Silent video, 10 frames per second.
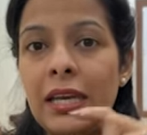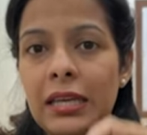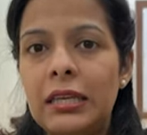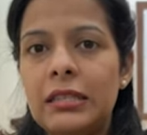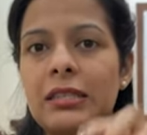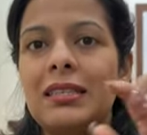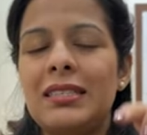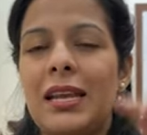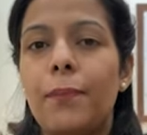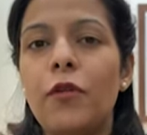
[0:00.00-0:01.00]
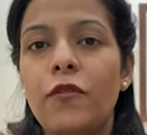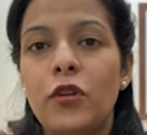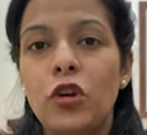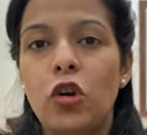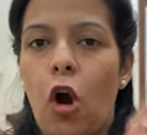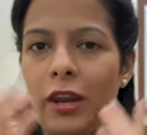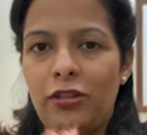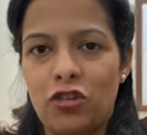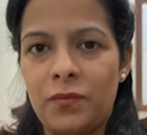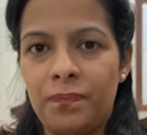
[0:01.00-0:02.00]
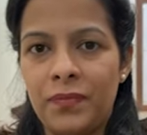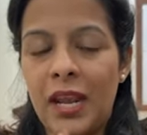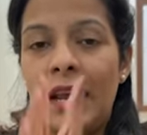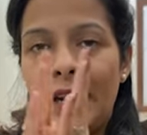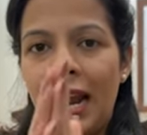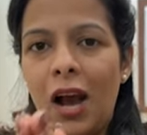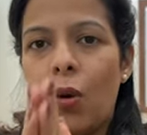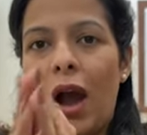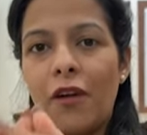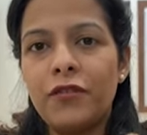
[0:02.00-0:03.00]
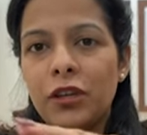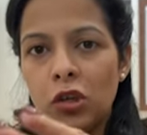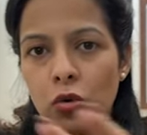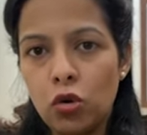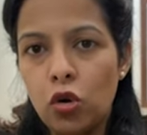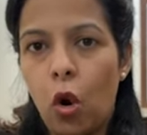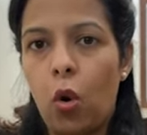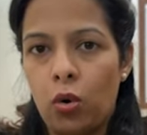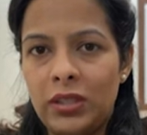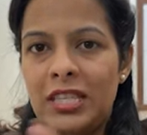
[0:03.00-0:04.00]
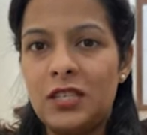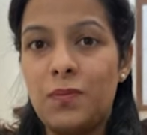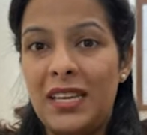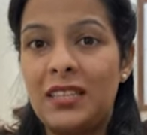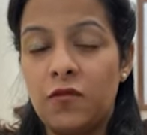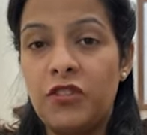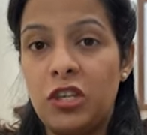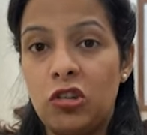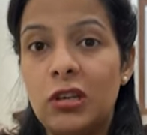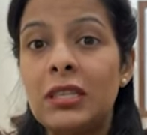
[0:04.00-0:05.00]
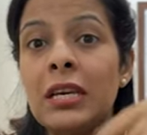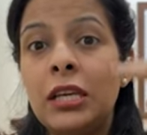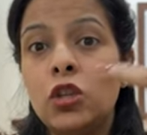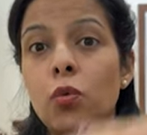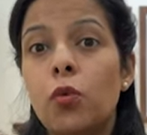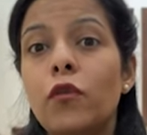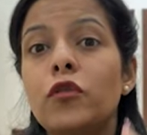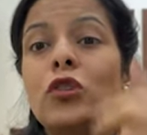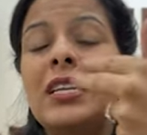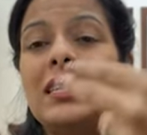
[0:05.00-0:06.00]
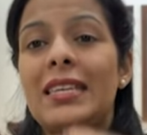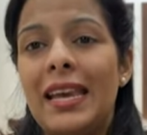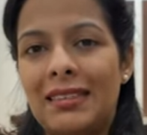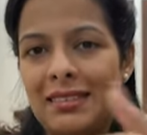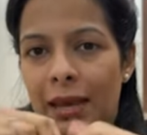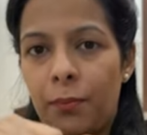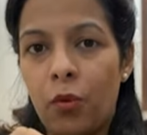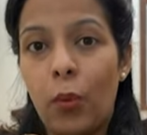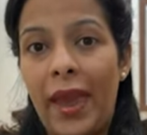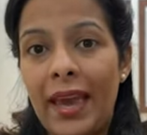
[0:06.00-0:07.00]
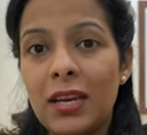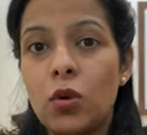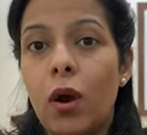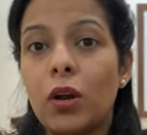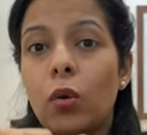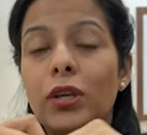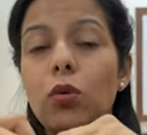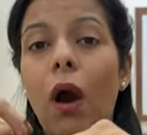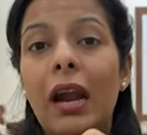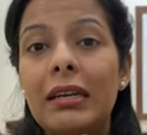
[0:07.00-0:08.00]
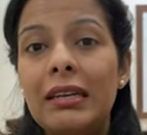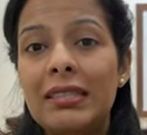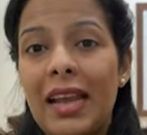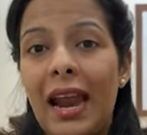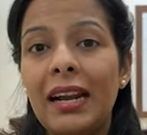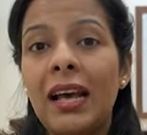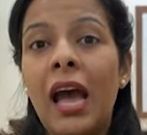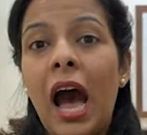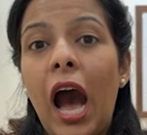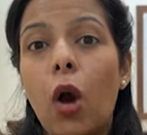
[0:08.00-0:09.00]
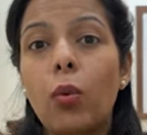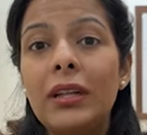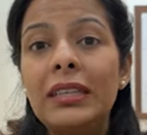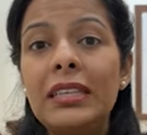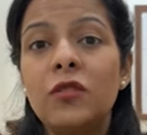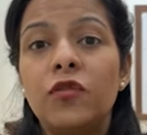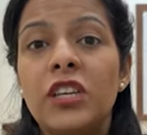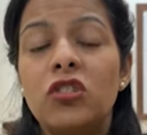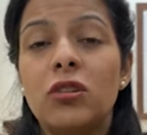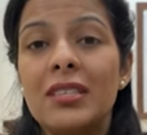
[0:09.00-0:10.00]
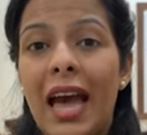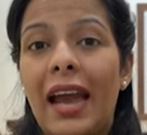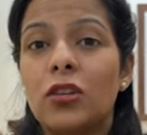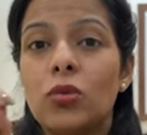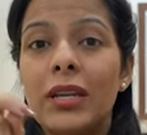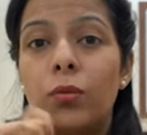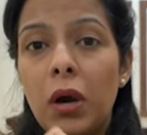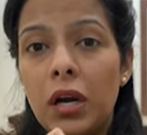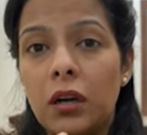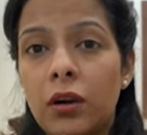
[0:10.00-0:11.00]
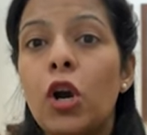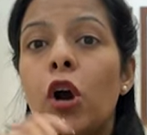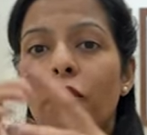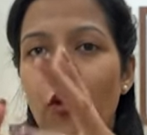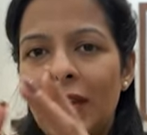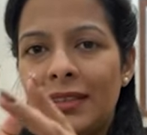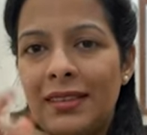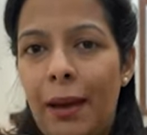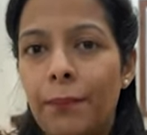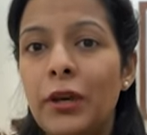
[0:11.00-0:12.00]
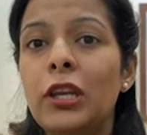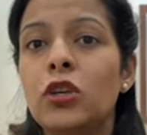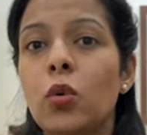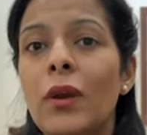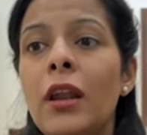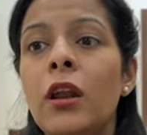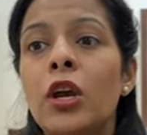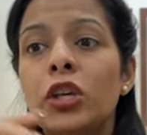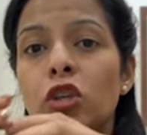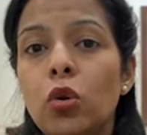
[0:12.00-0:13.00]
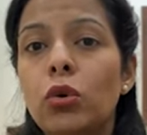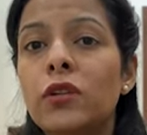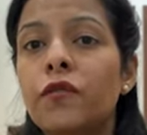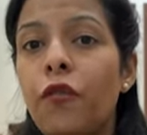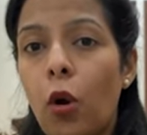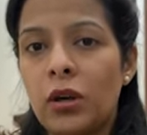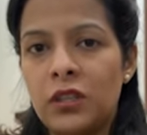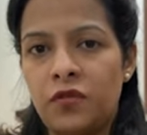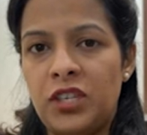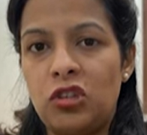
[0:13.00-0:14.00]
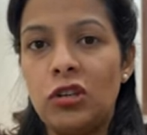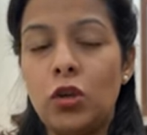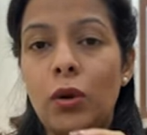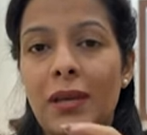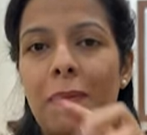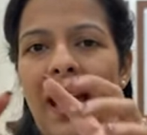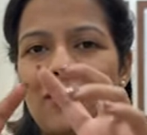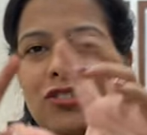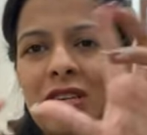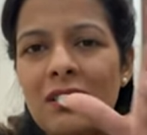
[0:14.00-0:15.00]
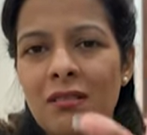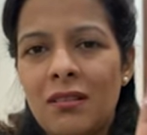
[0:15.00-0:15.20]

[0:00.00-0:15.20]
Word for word: is the step of knowledge. Now after you know these basic features, you move to the next step where you are going to understand how will these features actually work. For example, you will use focus feature to imagine